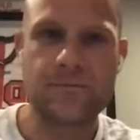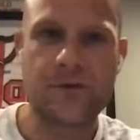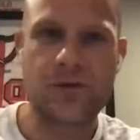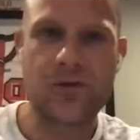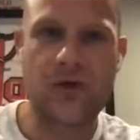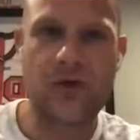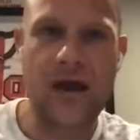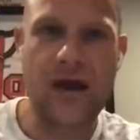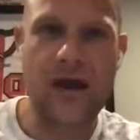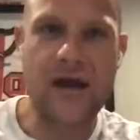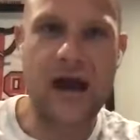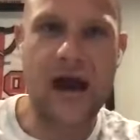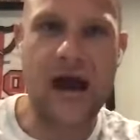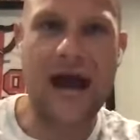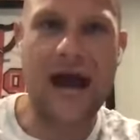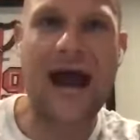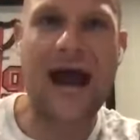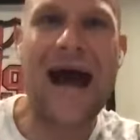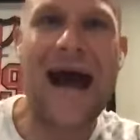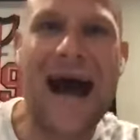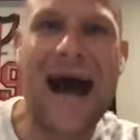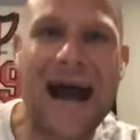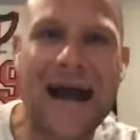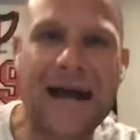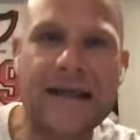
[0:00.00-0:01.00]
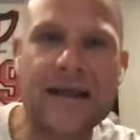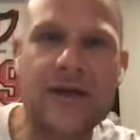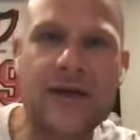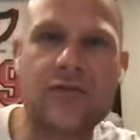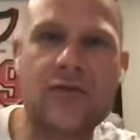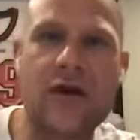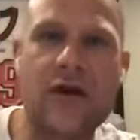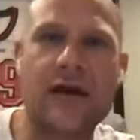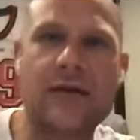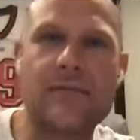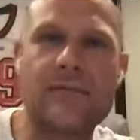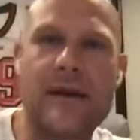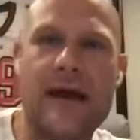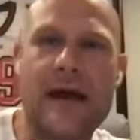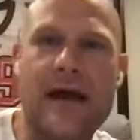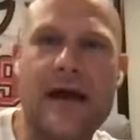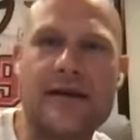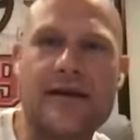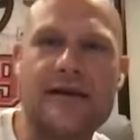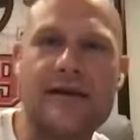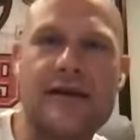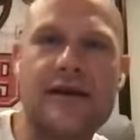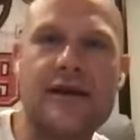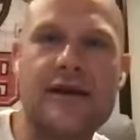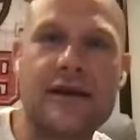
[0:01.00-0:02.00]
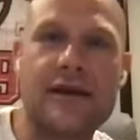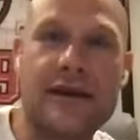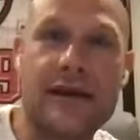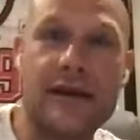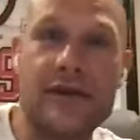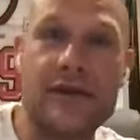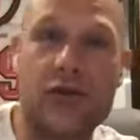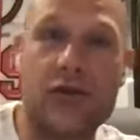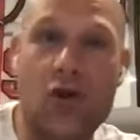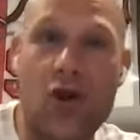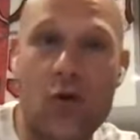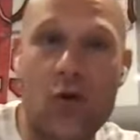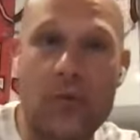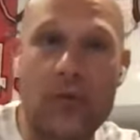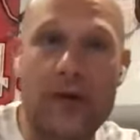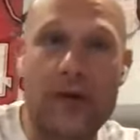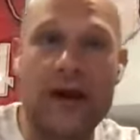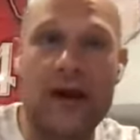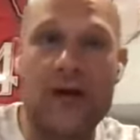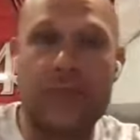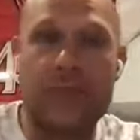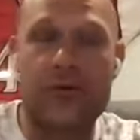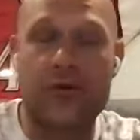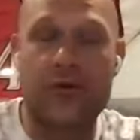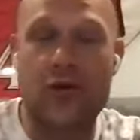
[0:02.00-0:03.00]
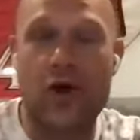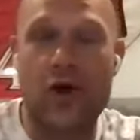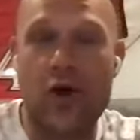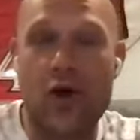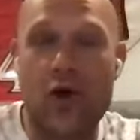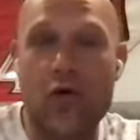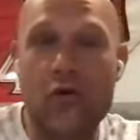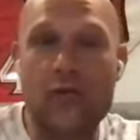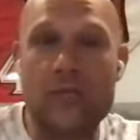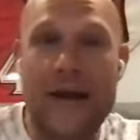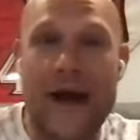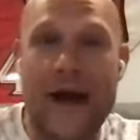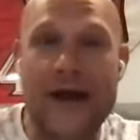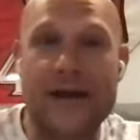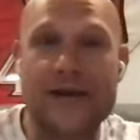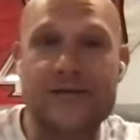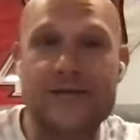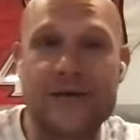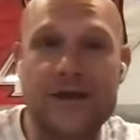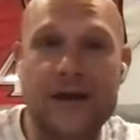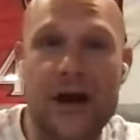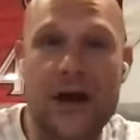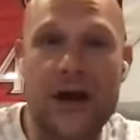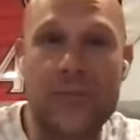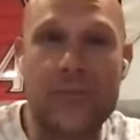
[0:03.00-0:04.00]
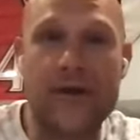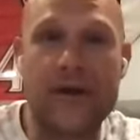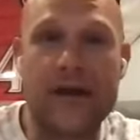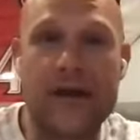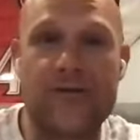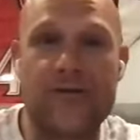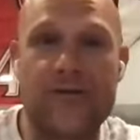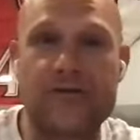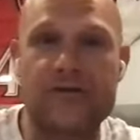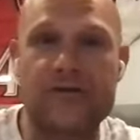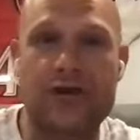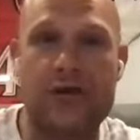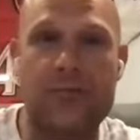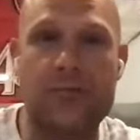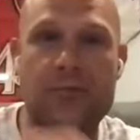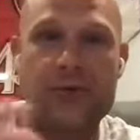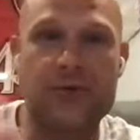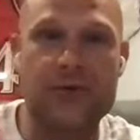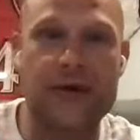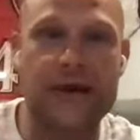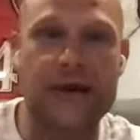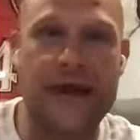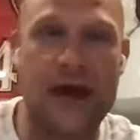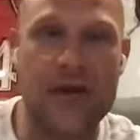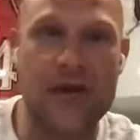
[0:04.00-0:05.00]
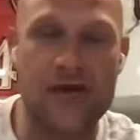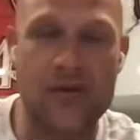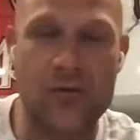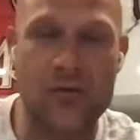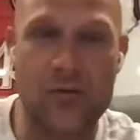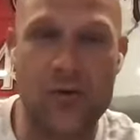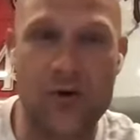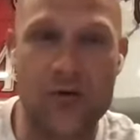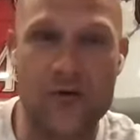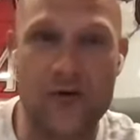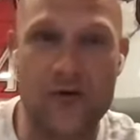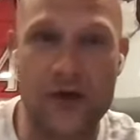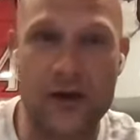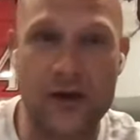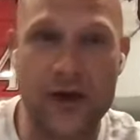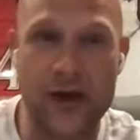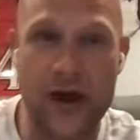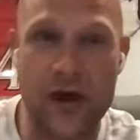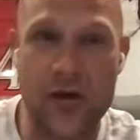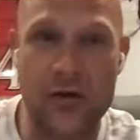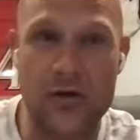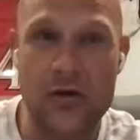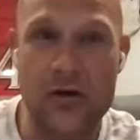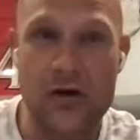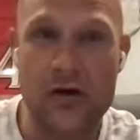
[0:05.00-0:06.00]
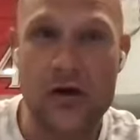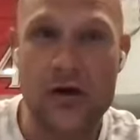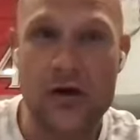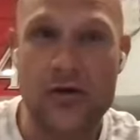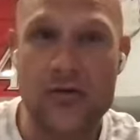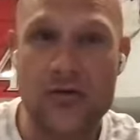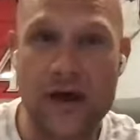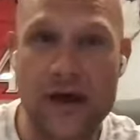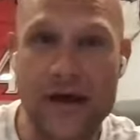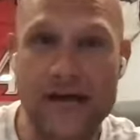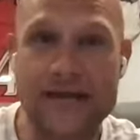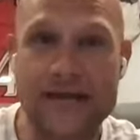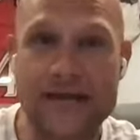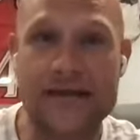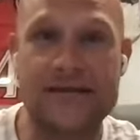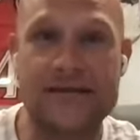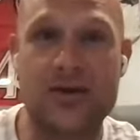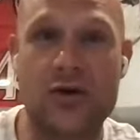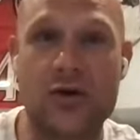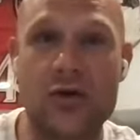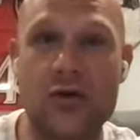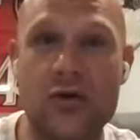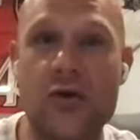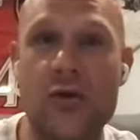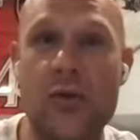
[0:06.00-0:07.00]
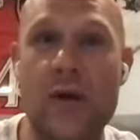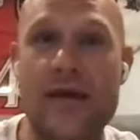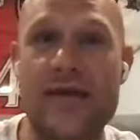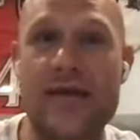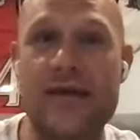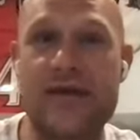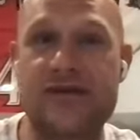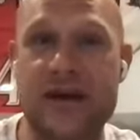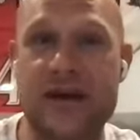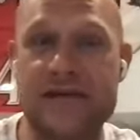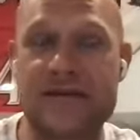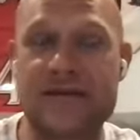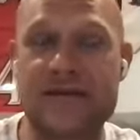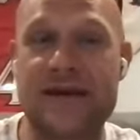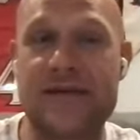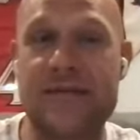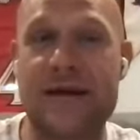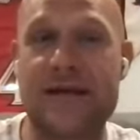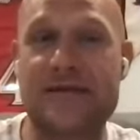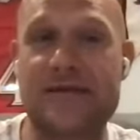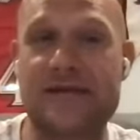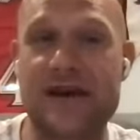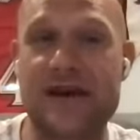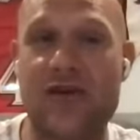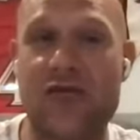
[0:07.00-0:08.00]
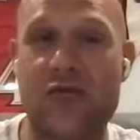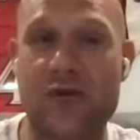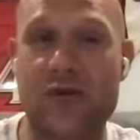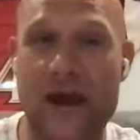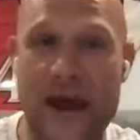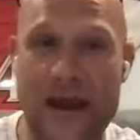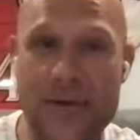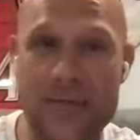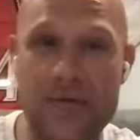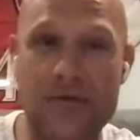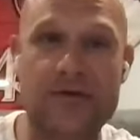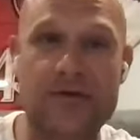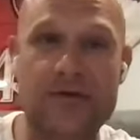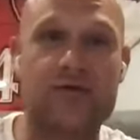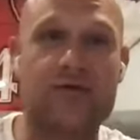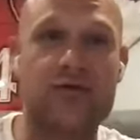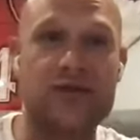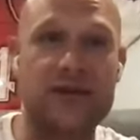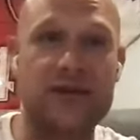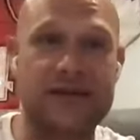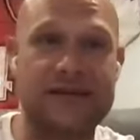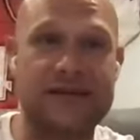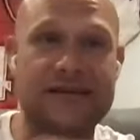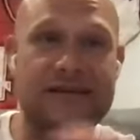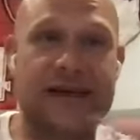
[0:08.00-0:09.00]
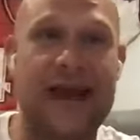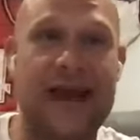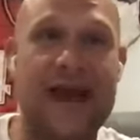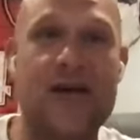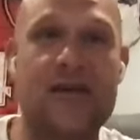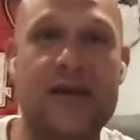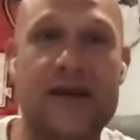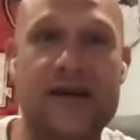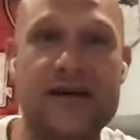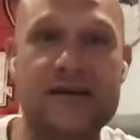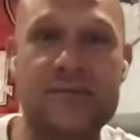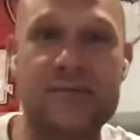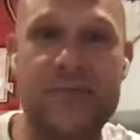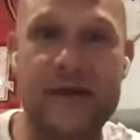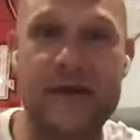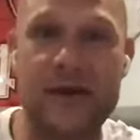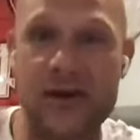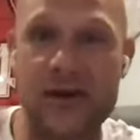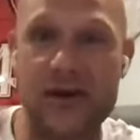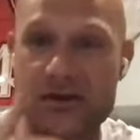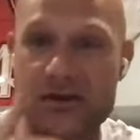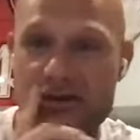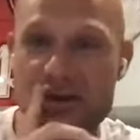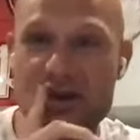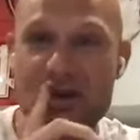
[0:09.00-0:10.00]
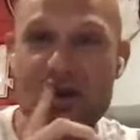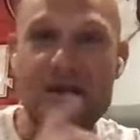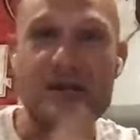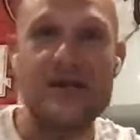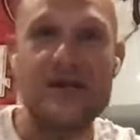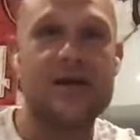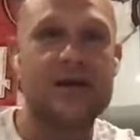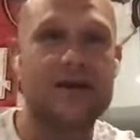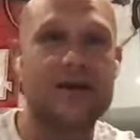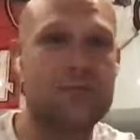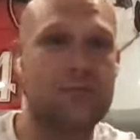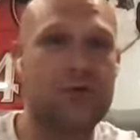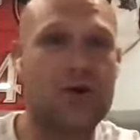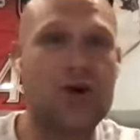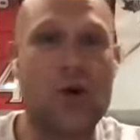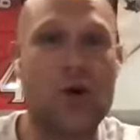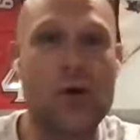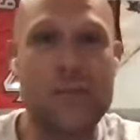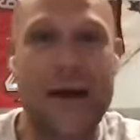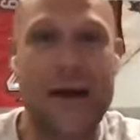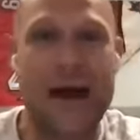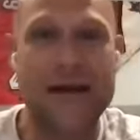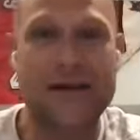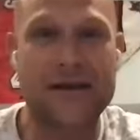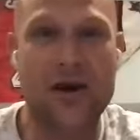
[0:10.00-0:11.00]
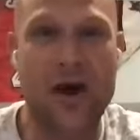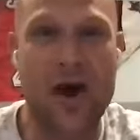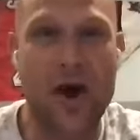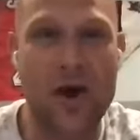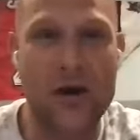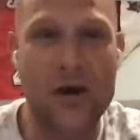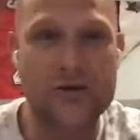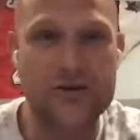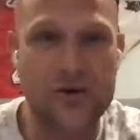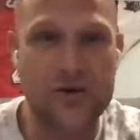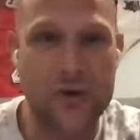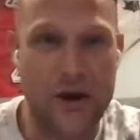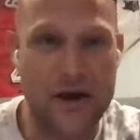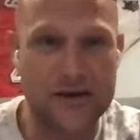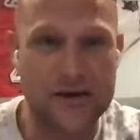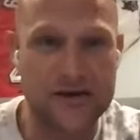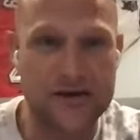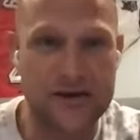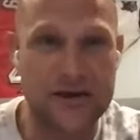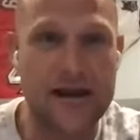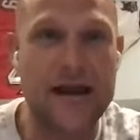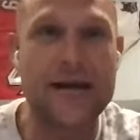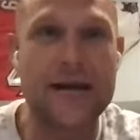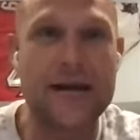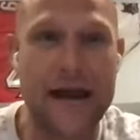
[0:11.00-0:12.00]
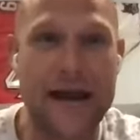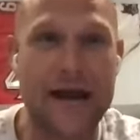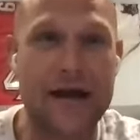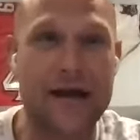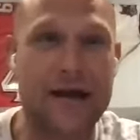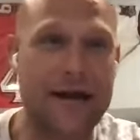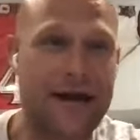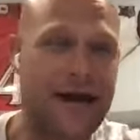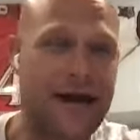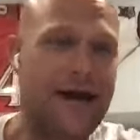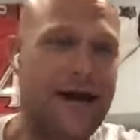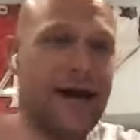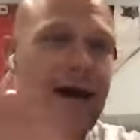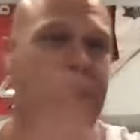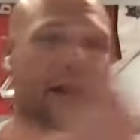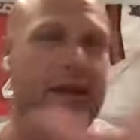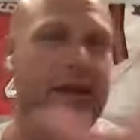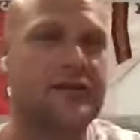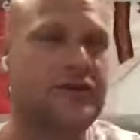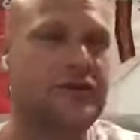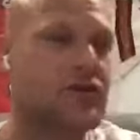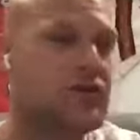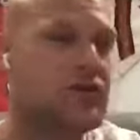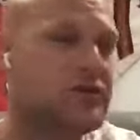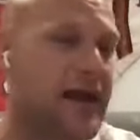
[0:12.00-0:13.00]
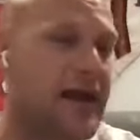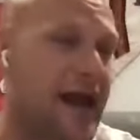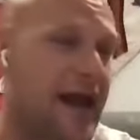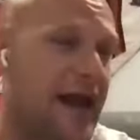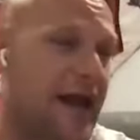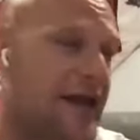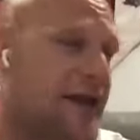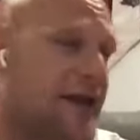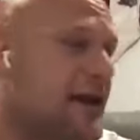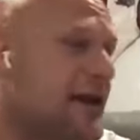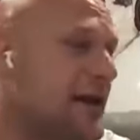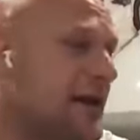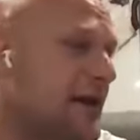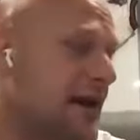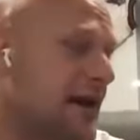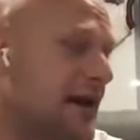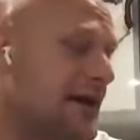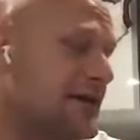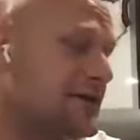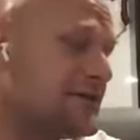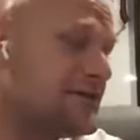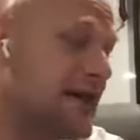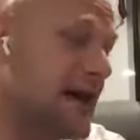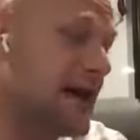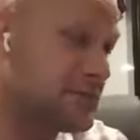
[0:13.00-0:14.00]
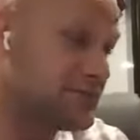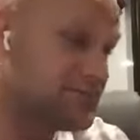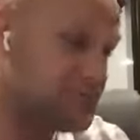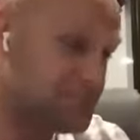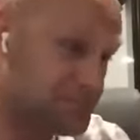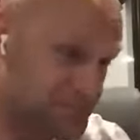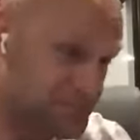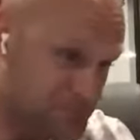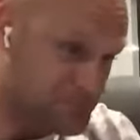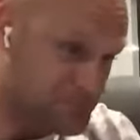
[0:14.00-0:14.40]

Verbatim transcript: right? I highly recommend either opening up your own management company if you start building out your portfolio, right? That's the only way that Jessica and myself were able to really scale this because going back to Art's question, and, and I'm going to hit on it too, Dan, is that